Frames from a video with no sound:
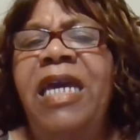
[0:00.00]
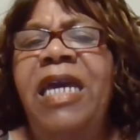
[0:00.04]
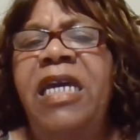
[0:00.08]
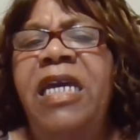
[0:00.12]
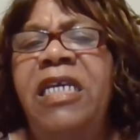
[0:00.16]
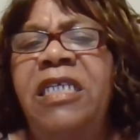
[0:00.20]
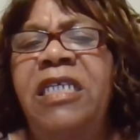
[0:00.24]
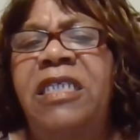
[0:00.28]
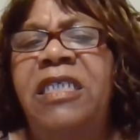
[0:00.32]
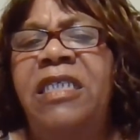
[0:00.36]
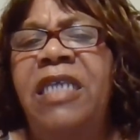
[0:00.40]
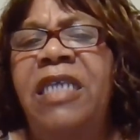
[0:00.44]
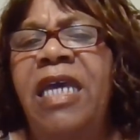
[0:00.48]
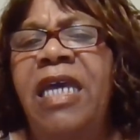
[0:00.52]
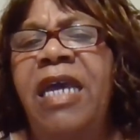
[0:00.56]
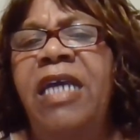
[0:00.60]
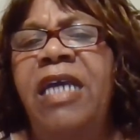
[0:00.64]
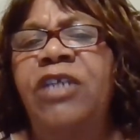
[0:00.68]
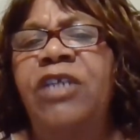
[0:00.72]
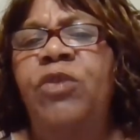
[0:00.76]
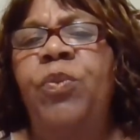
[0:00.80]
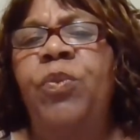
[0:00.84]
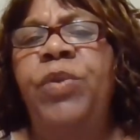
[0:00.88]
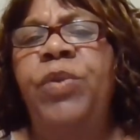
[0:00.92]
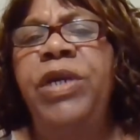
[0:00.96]
He
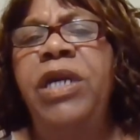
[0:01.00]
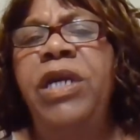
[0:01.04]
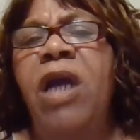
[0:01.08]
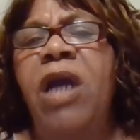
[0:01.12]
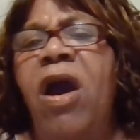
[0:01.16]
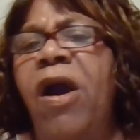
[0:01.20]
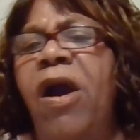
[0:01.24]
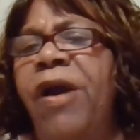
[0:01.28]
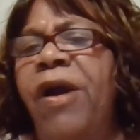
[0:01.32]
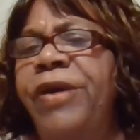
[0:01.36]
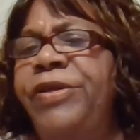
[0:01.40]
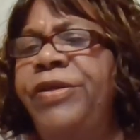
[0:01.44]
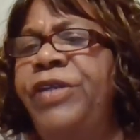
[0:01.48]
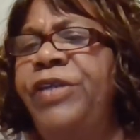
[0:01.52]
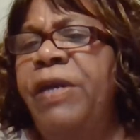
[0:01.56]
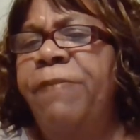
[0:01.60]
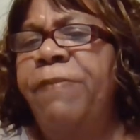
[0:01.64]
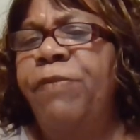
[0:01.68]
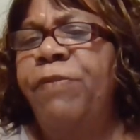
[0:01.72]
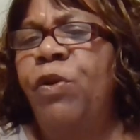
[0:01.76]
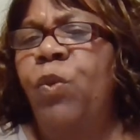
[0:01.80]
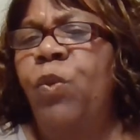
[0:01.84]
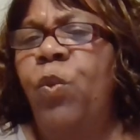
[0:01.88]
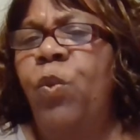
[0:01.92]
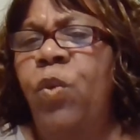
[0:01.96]
says we are
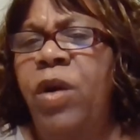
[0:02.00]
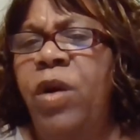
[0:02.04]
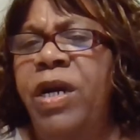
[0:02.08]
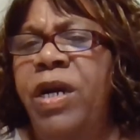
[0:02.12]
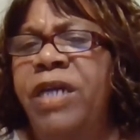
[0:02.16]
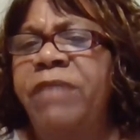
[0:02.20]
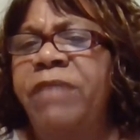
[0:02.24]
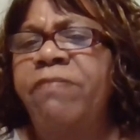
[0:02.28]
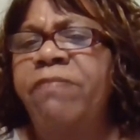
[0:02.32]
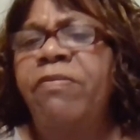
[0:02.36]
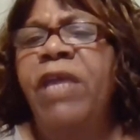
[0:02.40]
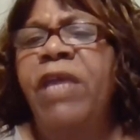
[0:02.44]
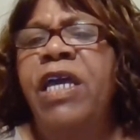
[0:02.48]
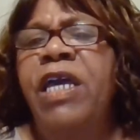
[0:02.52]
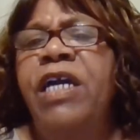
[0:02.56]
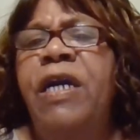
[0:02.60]
number 1,